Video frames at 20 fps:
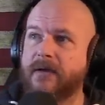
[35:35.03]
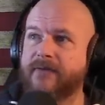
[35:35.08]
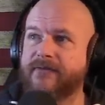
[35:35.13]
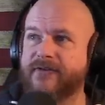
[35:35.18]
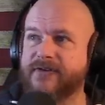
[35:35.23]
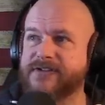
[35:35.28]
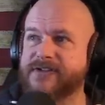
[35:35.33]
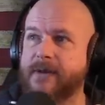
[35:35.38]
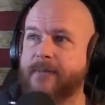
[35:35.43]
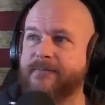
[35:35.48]

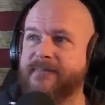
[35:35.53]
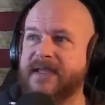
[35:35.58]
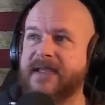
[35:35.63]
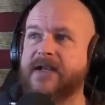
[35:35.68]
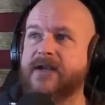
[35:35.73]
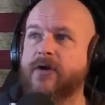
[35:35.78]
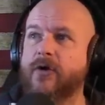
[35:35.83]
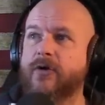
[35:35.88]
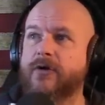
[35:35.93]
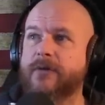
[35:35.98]
For some
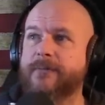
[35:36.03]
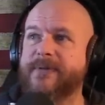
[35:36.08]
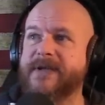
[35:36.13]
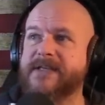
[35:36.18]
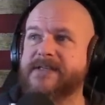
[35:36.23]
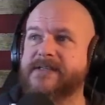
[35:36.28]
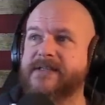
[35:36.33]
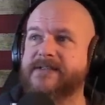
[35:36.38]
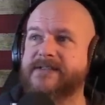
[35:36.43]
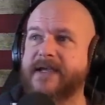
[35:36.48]
mediocre
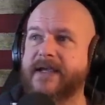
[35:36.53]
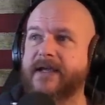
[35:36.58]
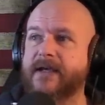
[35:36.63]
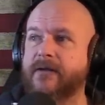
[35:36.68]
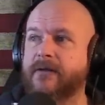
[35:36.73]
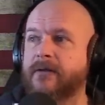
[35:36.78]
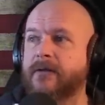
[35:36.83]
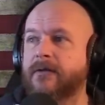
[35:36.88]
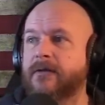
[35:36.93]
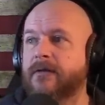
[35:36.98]
piece of
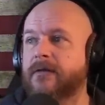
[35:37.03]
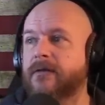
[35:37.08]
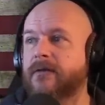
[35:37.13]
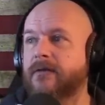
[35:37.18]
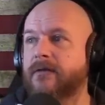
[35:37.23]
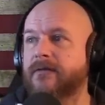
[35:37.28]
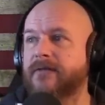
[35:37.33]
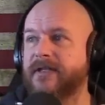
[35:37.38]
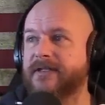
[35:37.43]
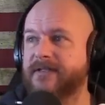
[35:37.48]
tail
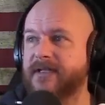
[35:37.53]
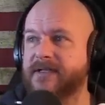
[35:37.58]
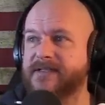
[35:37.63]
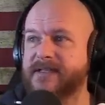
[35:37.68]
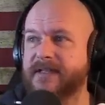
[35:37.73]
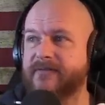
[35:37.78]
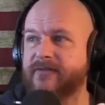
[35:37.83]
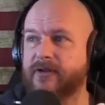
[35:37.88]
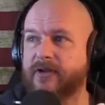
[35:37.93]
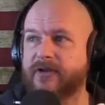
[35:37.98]
that
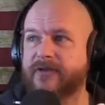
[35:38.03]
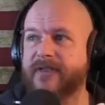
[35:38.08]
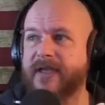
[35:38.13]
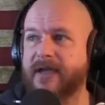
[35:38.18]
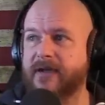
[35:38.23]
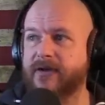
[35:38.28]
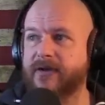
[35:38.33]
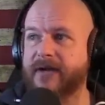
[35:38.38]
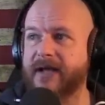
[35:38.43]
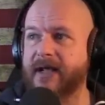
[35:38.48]
doesn't even look
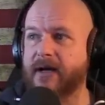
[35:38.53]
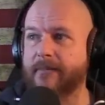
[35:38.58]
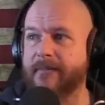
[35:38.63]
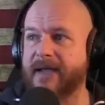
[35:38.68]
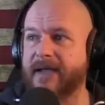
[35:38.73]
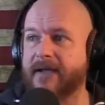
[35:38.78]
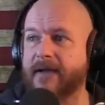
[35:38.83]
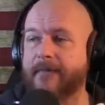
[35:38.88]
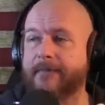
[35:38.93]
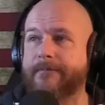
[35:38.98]
that good out of
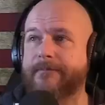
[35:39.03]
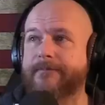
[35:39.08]
makeup.